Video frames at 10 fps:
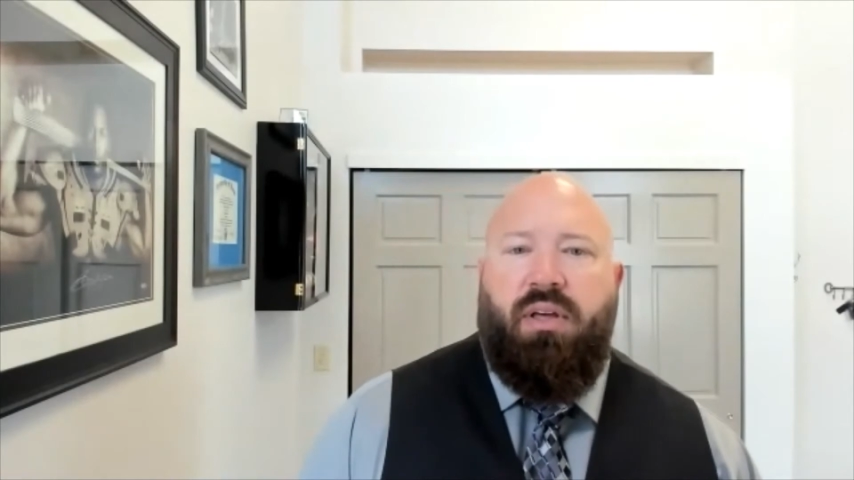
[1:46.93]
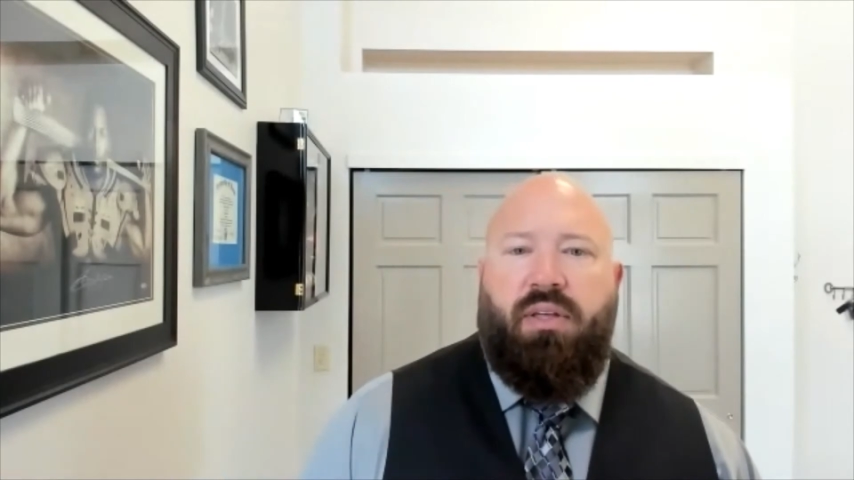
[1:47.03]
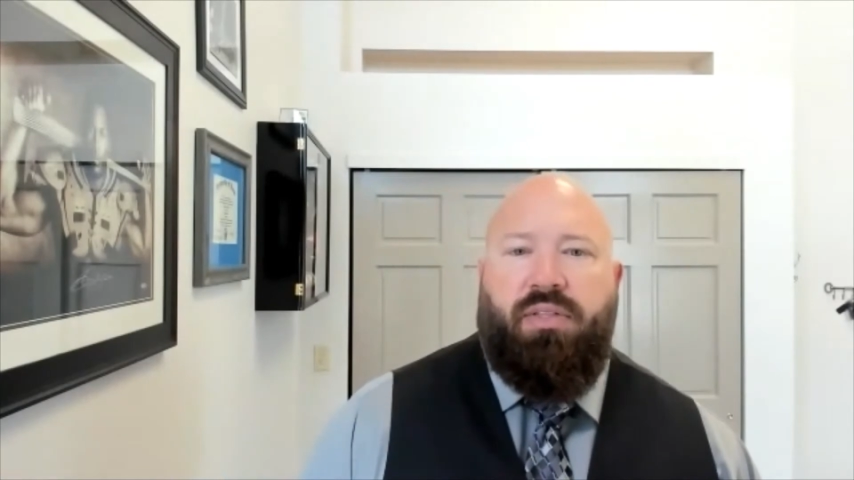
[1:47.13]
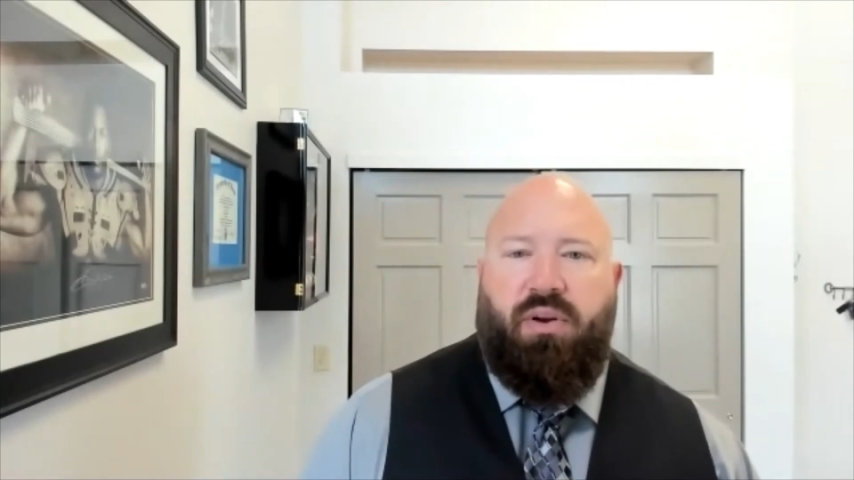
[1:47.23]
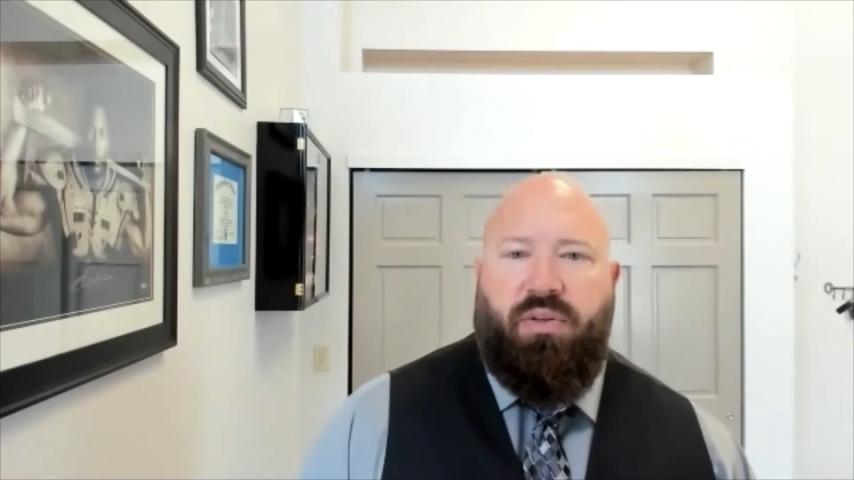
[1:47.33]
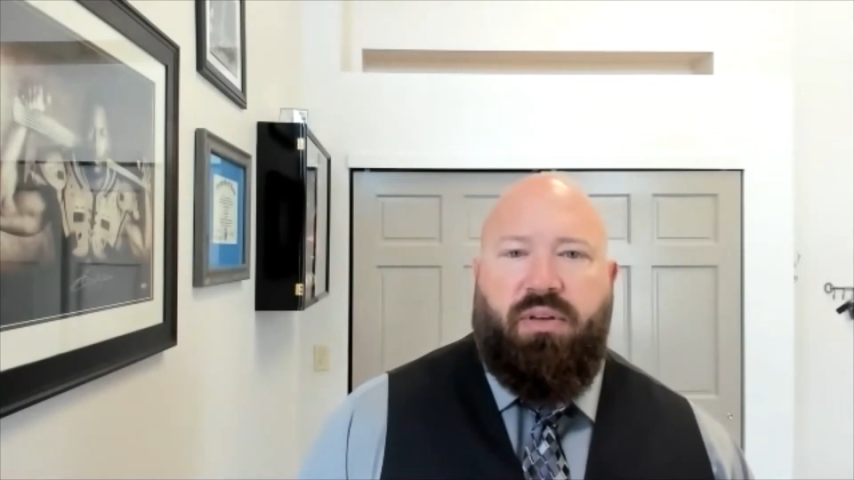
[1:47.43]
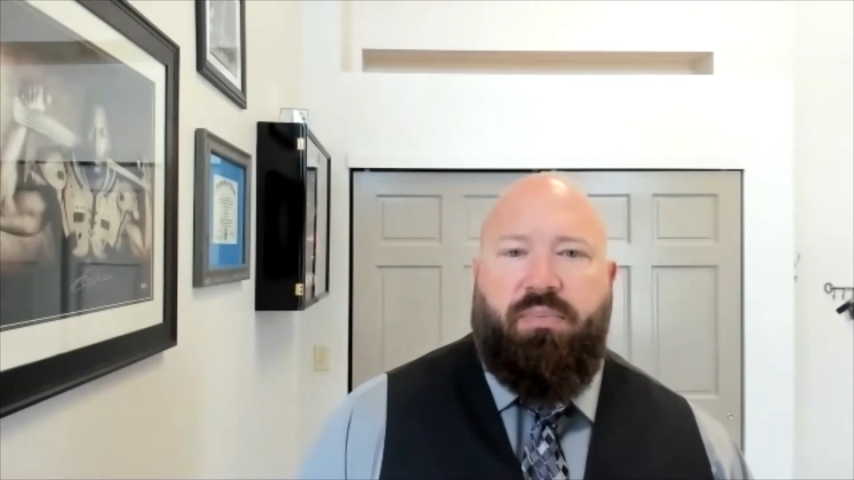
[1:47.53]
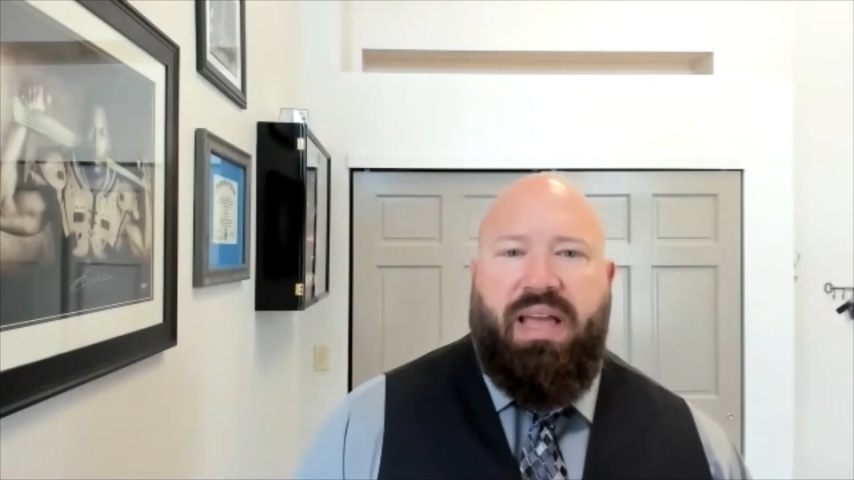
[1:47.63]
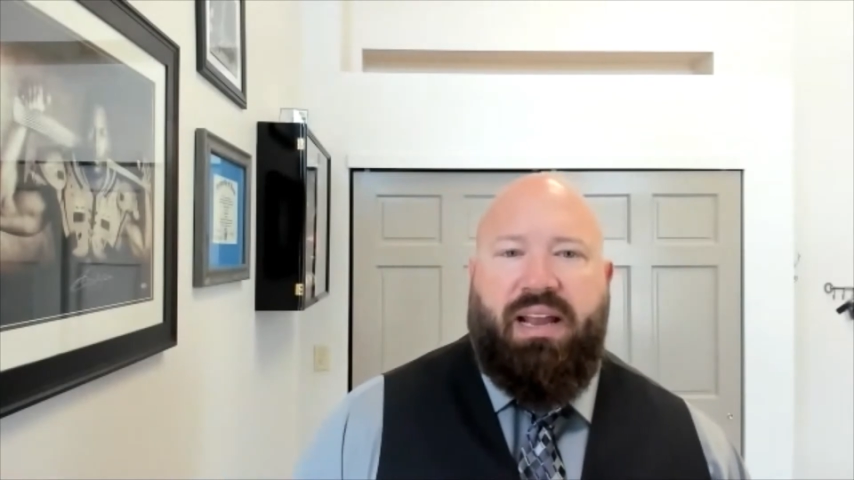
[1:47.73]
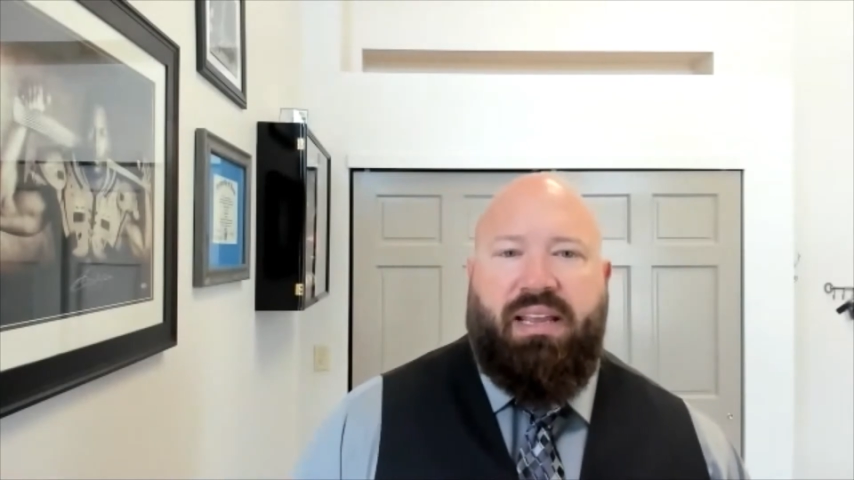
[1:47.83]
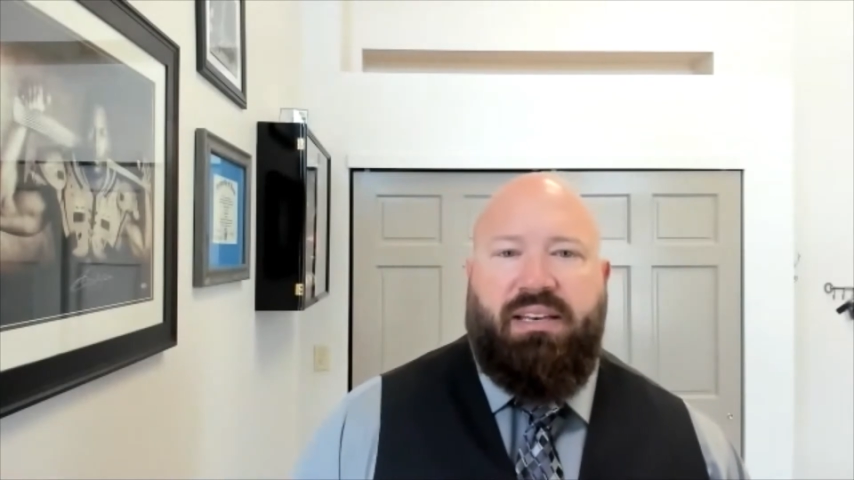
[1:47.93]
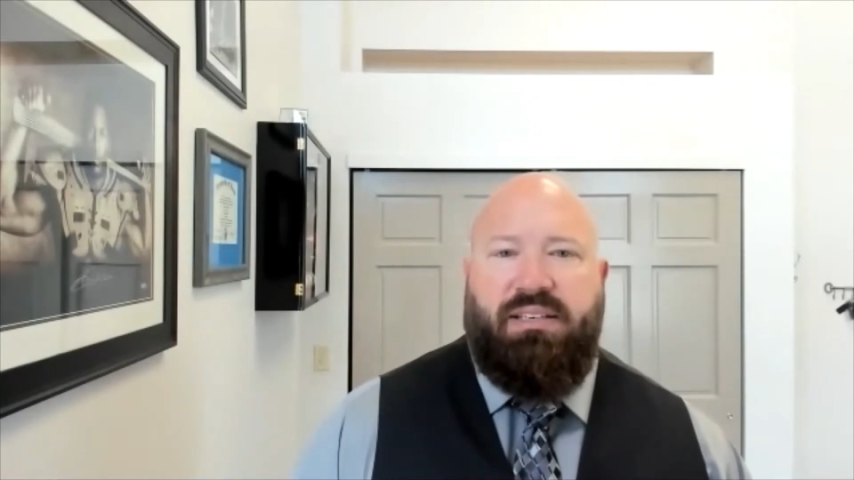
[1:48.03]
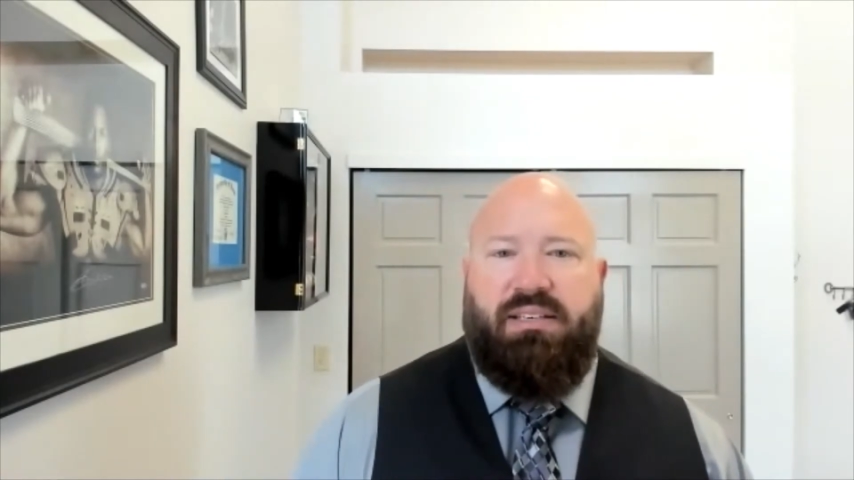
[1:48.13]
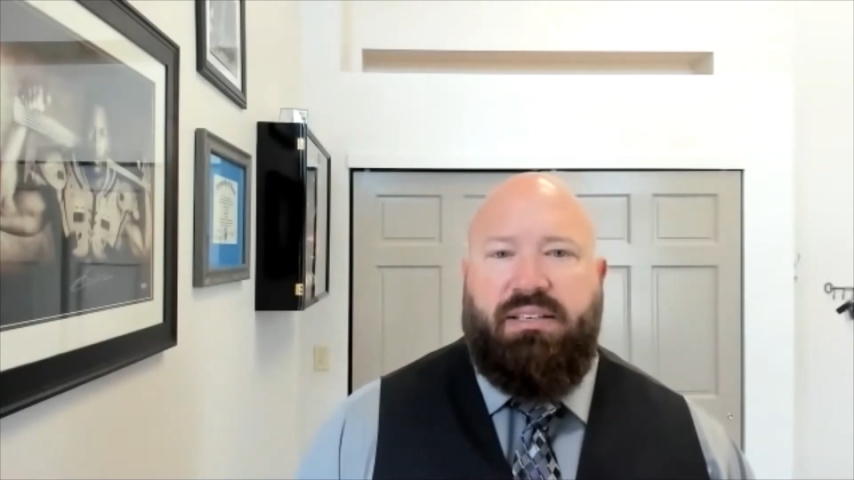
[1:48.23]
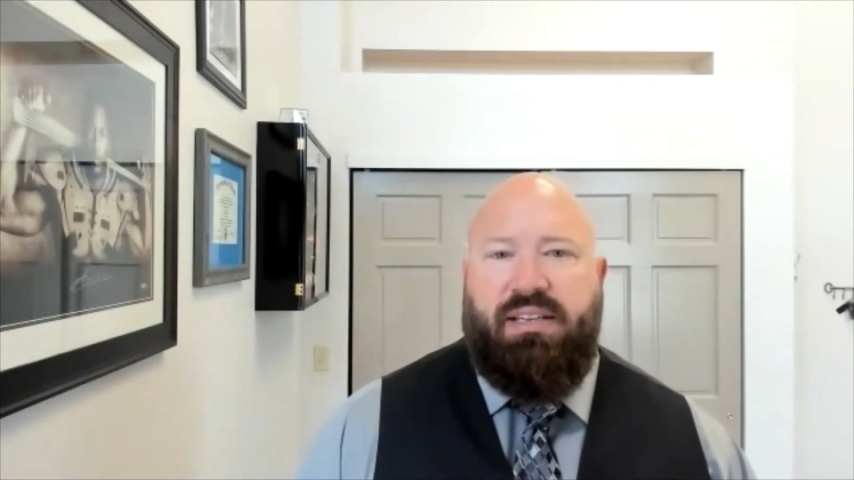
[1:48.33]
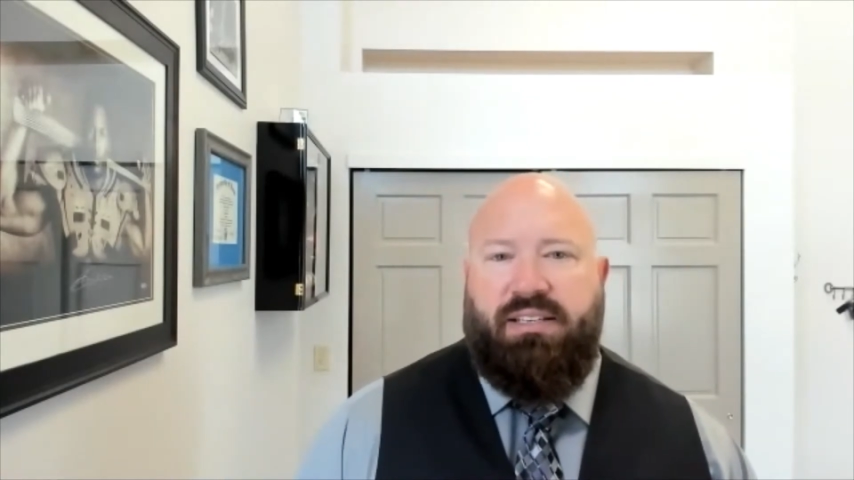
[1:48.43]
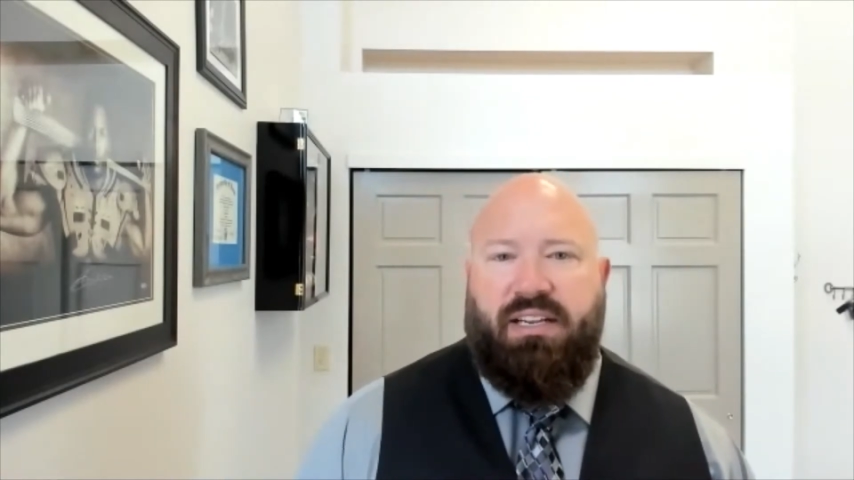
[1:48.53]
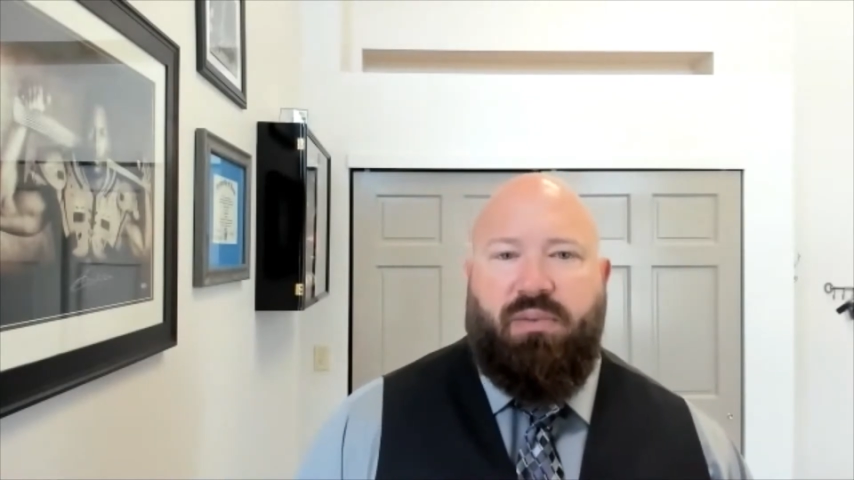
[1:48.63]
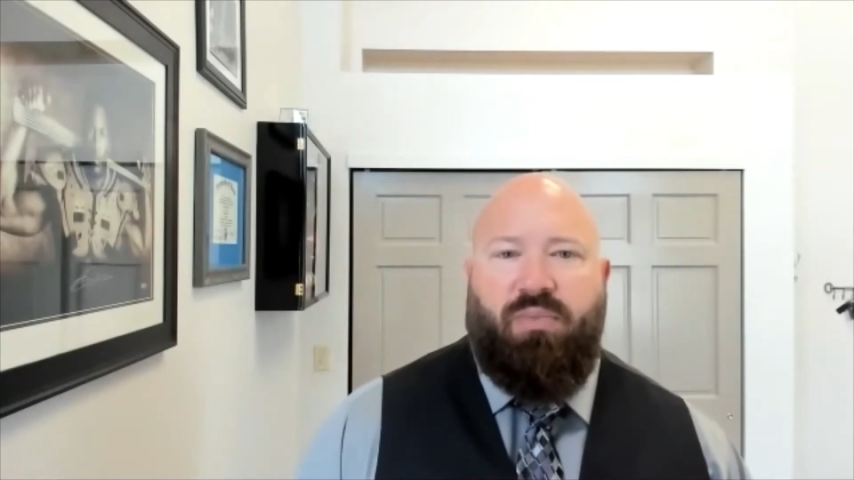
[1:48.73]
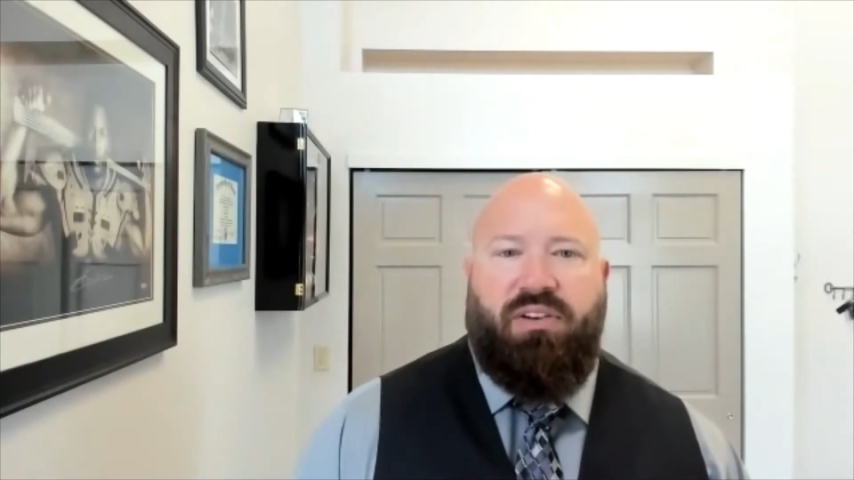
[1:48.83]
though the back-end
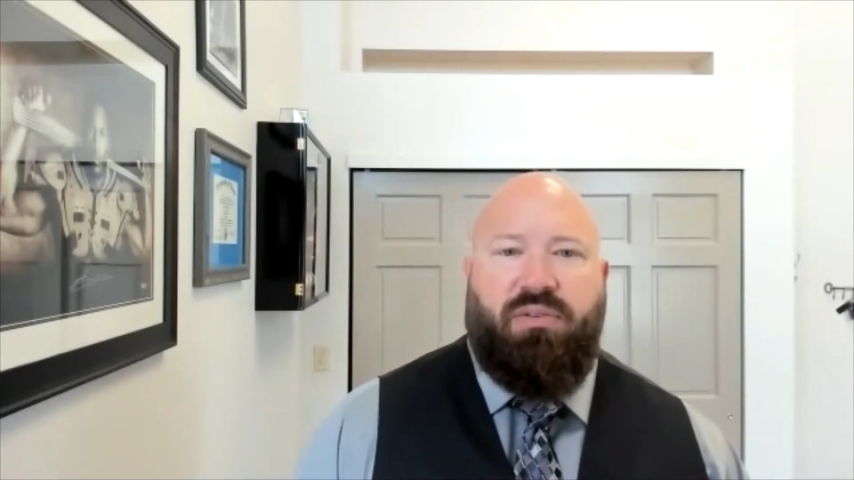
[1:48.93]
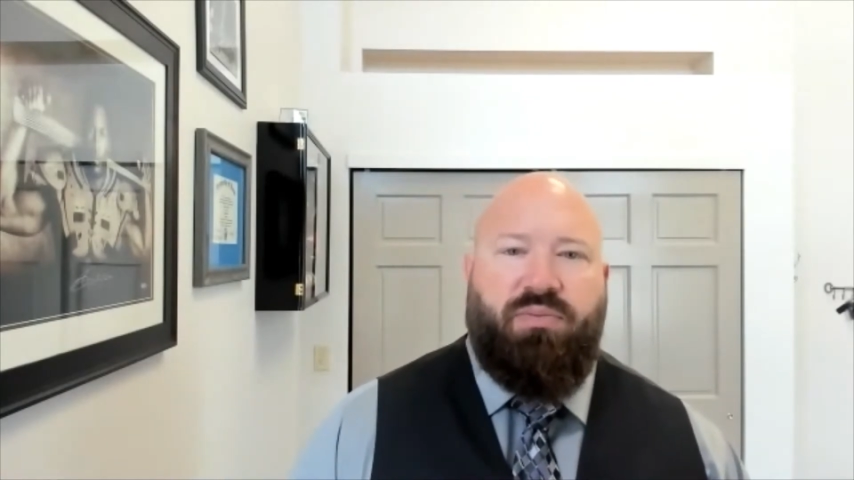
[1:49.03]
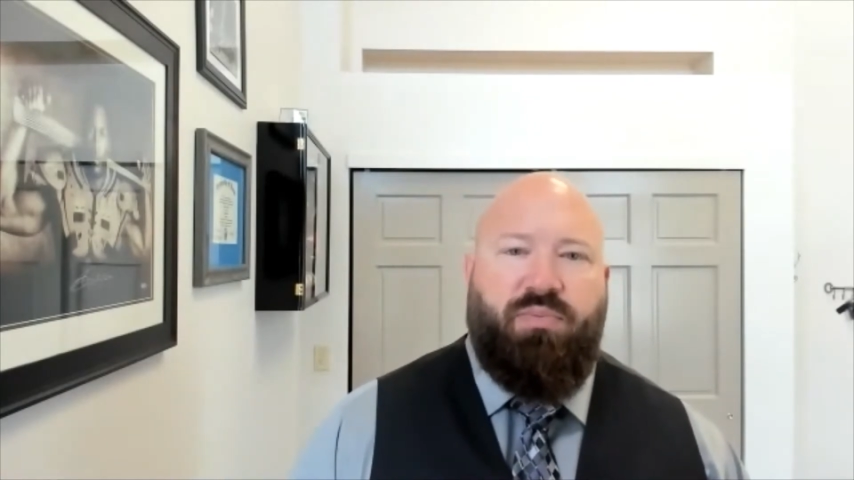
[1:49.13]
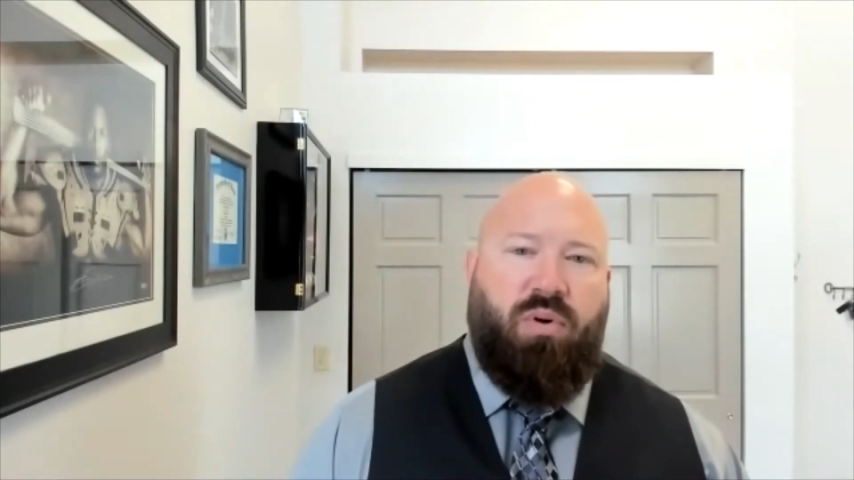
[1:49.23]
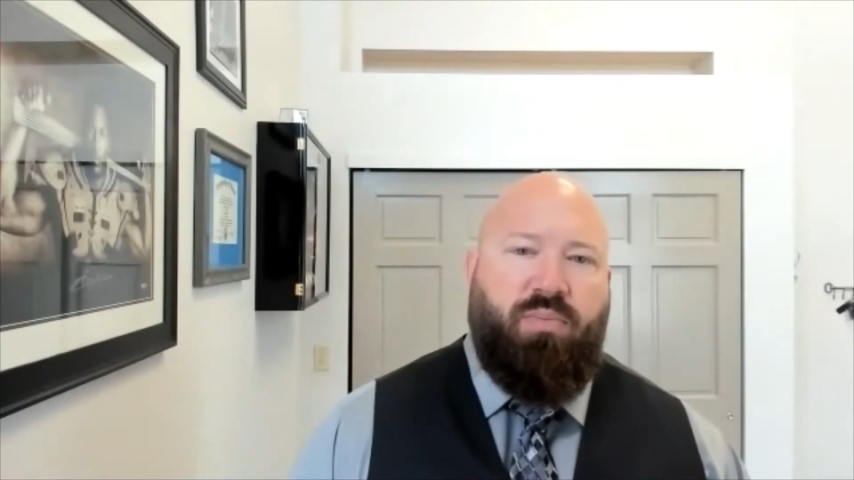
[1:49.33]
debt-to-income ratio is more